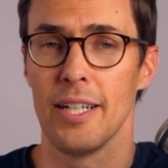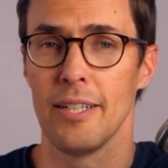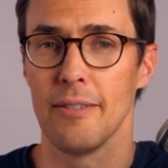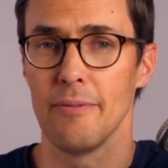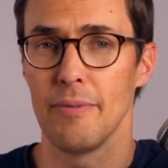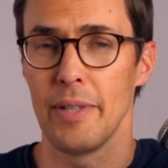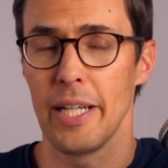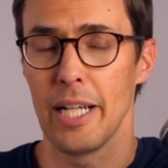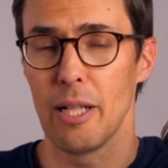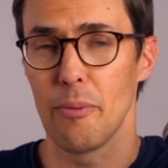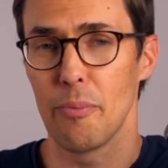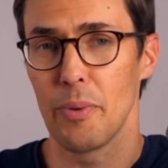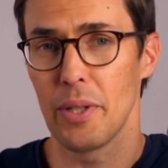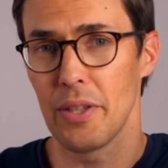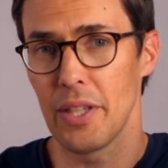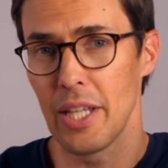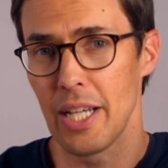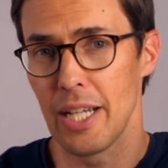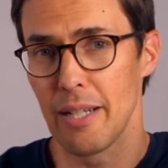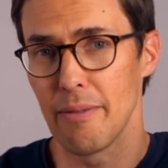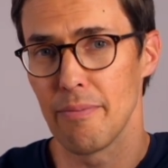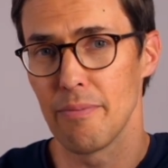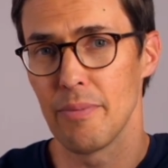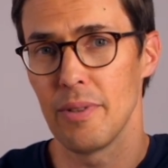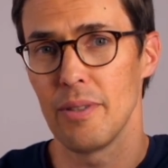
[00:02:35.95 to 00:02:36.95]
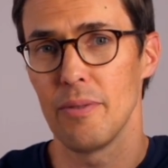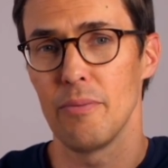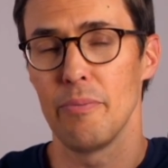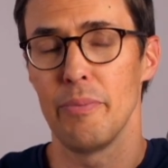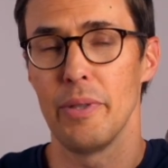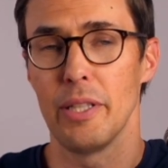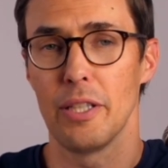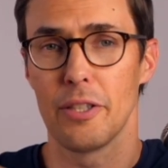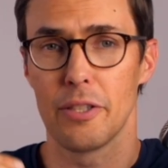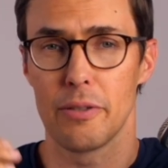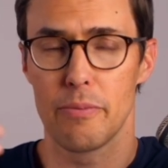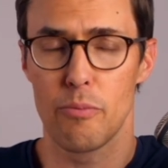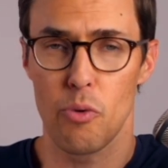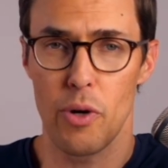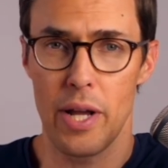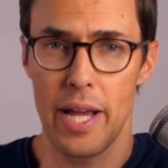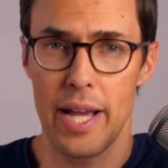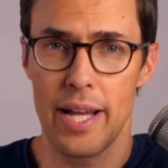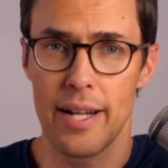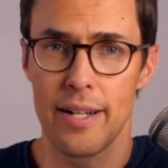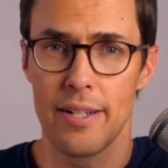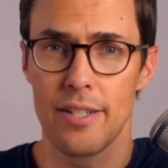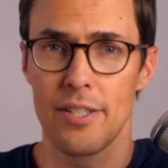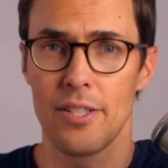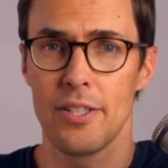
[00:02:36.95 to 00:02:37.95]
helping them build their
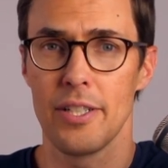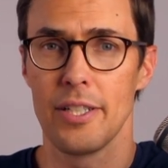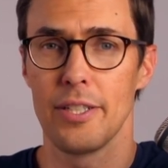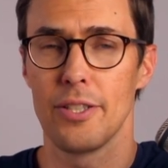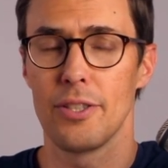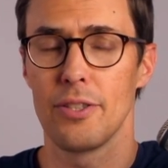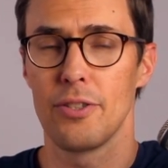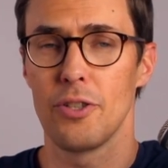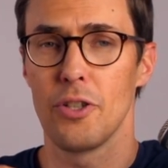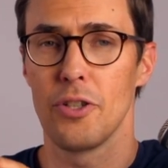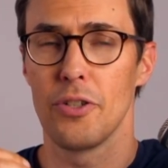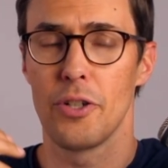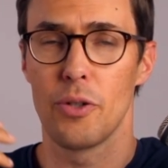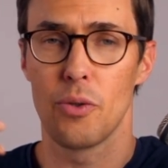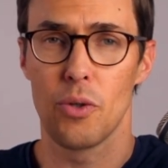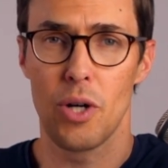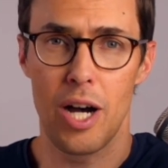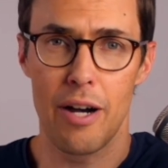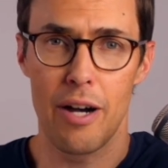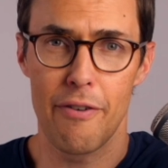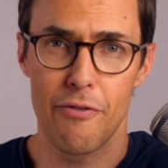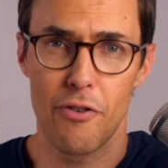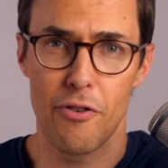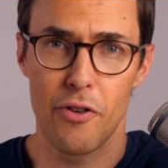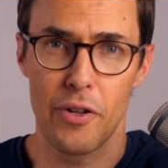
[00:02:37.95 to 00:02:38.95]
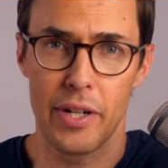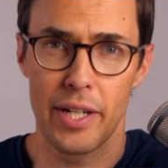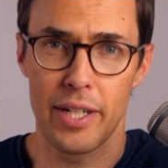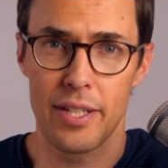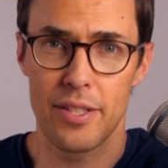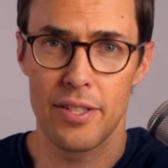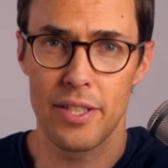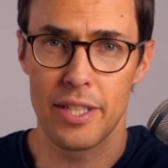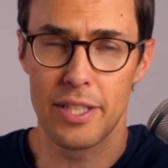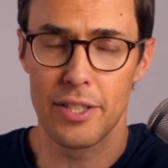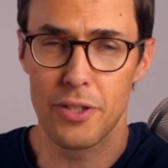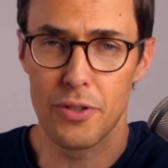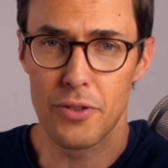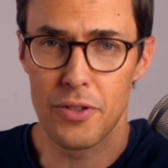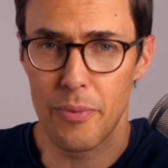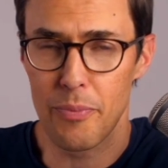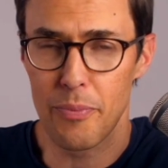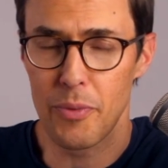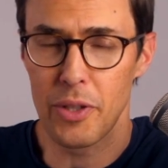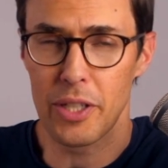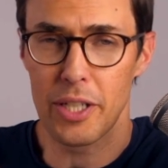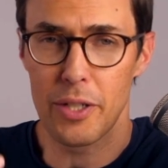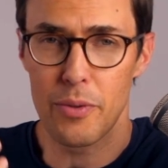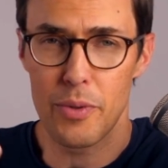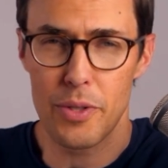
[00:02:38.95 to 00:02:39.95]
brands and turn their offerings into
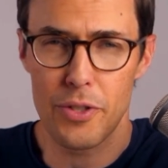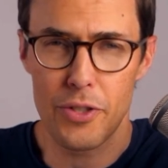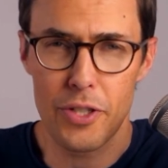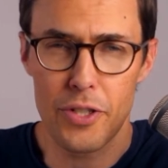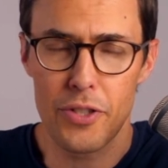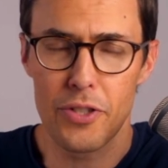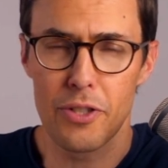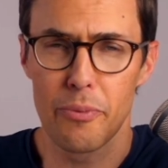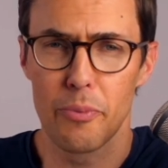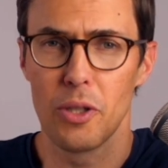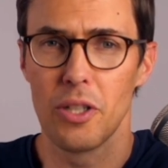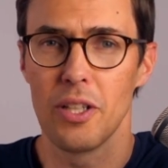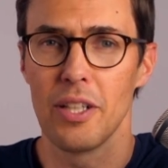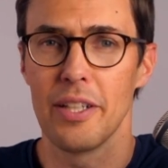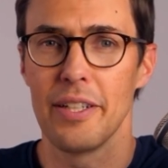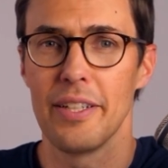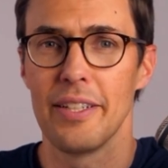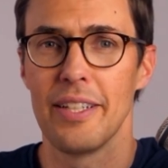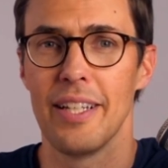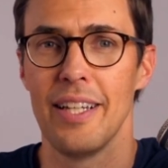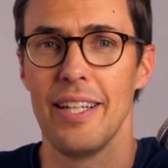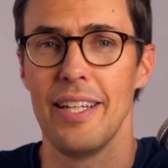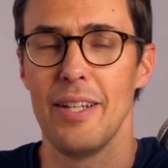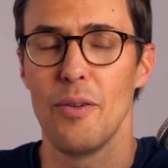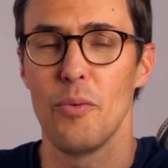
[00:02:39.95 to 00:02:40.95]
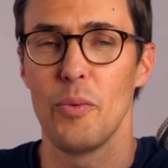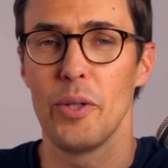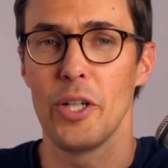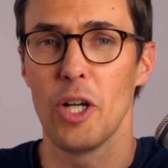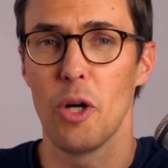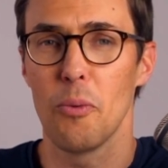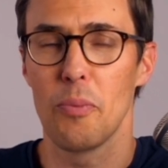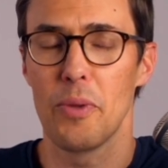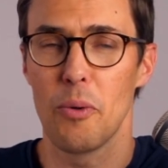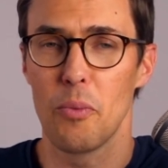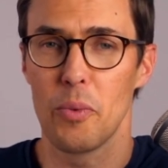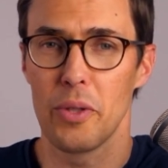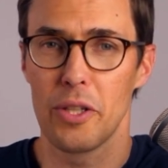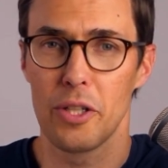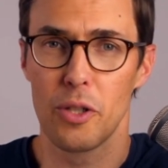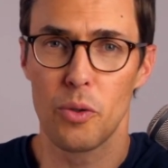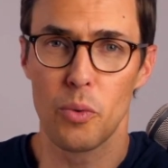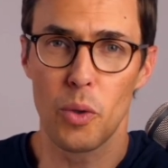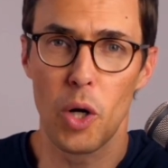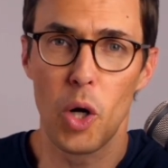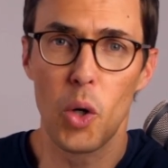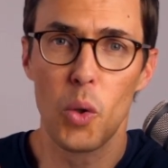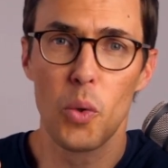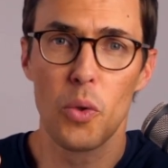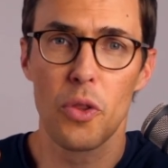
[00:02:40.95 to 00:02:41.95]
something irresistible, and we help them with
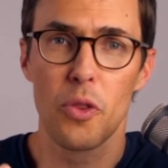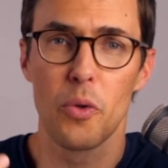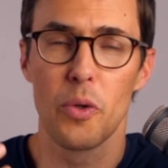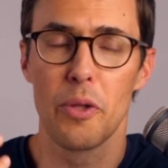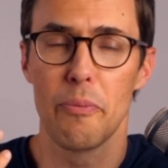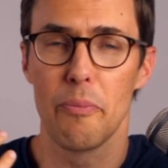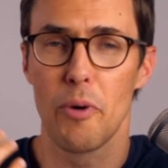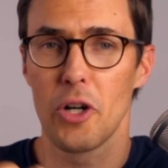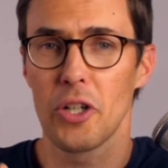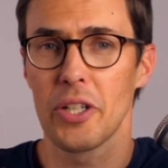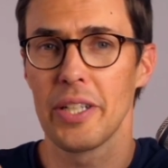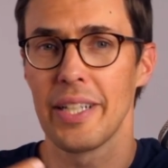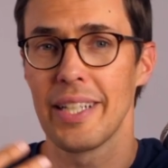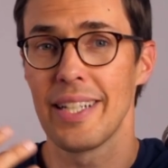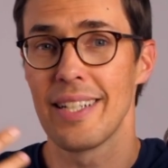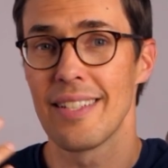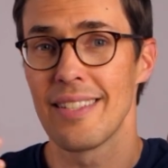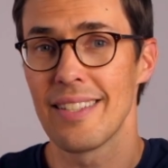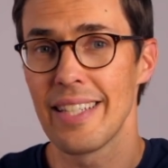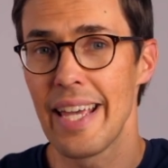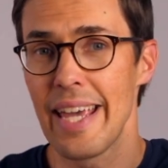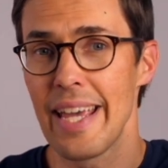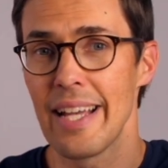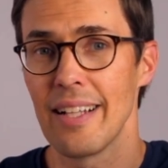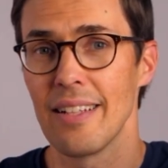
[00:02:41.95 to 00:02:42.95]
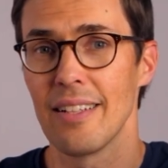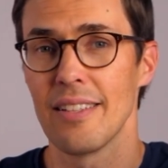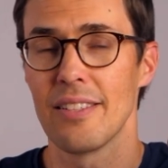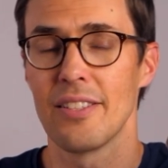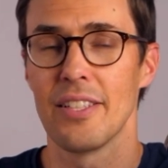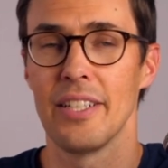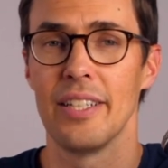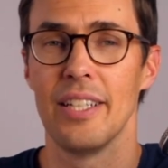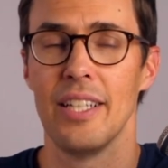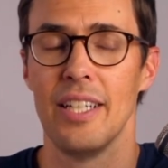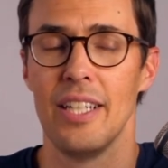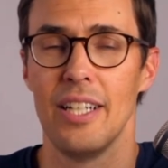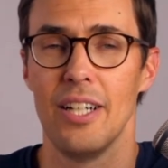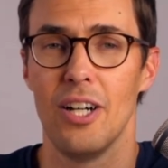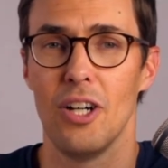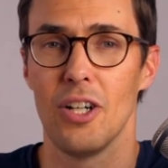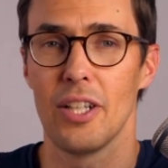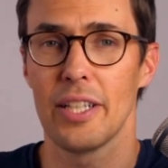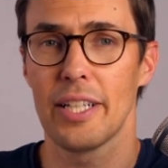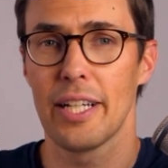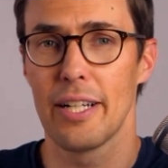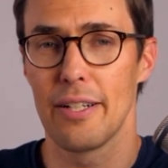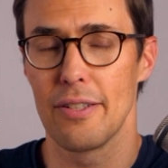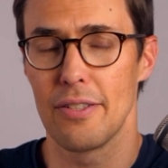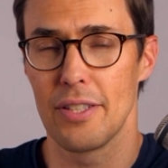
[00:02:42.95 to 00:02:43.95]
growth, with marketing and sales and all that
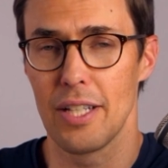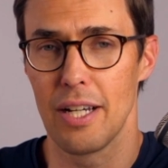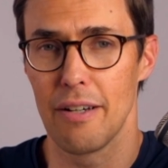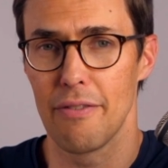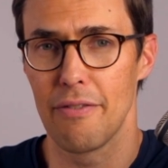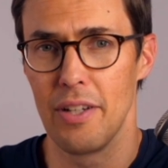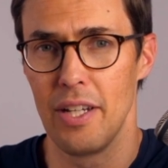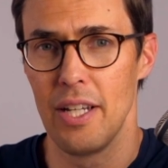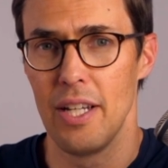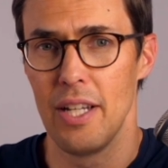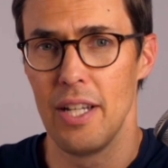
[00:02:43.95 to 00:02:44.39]
kind of stuff.